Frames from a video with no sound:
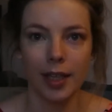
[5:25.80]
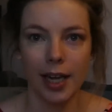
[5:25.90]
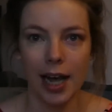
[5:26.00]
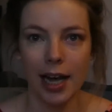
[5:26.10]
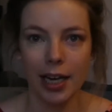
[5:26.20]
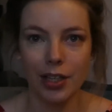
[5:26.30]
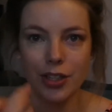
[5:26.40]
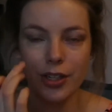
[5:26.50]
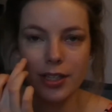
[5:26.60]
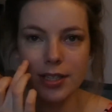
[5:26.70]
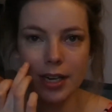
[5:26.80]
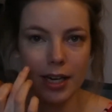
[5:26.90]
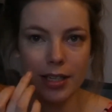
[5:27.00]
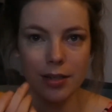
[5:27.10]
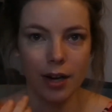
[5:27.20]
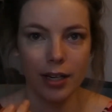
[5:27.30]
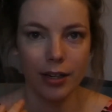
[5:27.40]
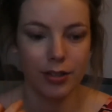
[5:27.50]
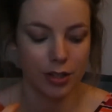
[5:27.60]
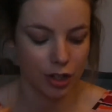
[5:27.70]
And you can see, so I
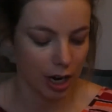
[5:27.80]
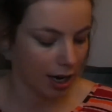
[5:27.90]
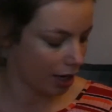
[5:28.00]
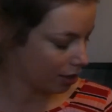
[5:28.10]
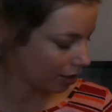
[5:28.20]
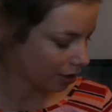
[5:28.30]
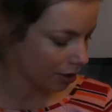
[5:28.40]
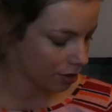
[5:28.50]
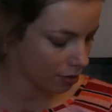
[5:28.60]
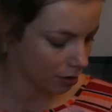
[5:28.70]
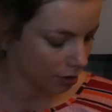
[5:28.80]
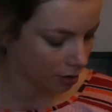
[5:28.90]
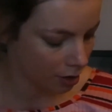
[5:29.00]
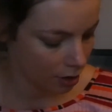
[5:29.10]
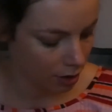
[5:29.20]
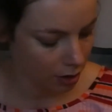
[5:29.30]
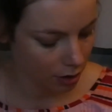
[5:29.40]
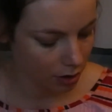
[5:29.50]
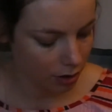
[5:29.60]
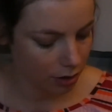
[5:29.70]
use the shade, I think it's
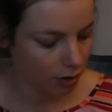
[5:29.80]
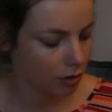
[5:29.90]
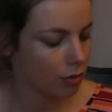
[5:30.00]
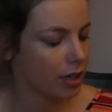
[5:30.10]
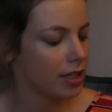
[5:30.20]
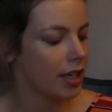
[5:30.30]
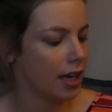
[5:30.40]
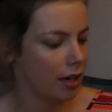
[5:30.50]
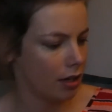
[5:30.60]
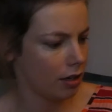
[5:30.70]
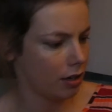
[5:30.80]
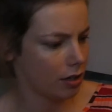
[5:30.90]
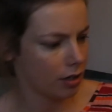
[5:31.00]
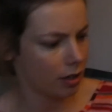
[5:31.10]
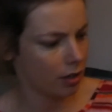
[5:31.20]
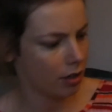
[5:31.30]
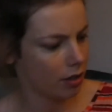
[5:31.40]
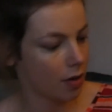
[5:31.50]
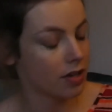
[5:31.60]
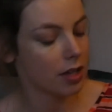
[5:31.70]
20 NN, is it? No,
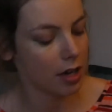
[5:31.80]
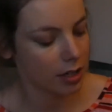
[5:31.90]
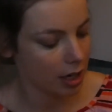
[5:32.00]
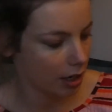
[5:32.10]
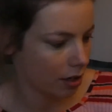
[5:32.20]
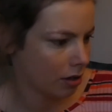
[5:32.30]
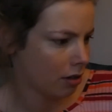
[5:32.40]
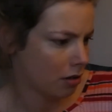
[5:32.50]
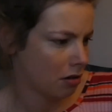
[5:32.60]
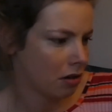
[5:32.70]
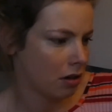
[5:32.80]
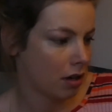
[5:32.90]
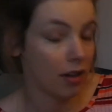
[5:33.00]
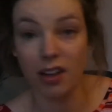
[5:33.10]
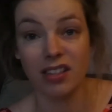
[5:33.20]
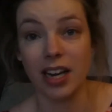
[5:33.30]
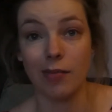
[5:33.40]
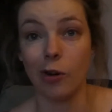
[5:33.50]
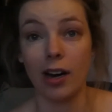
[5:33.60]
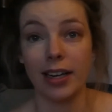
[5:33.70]
it's 30
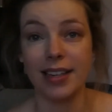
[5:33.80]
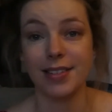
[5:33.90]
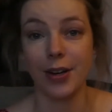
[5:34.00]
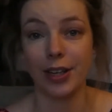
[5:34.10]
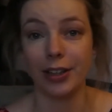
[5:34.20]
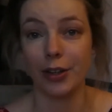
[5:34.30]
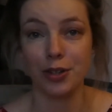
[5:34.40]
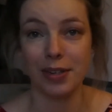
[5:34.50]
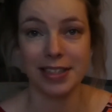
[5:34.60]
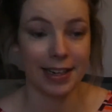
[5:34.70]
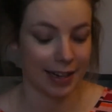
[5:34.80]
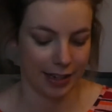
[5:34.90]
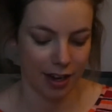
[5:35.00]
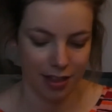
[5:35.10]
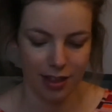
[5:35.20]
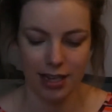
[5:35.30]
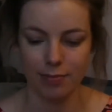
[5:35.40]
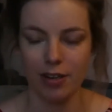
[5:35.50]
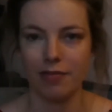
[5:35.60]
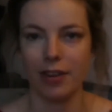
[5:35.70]
NY. It's totally not 20 NN, and I think that's
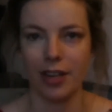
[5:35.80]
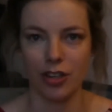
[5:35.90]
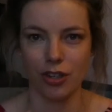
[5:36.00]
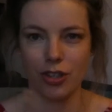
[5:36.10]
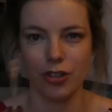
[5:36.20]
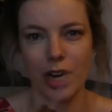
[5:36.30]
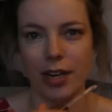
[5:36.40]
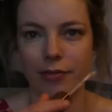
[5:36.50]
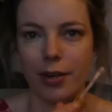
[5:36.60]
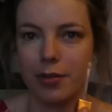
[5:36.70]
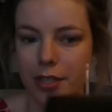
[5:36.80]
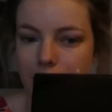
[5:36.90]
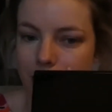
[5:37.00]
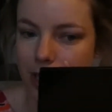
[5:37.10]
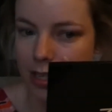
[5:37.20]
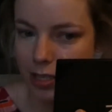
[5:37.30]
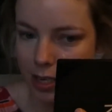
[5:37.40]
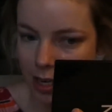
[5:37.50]
my foundation shade if I was to use this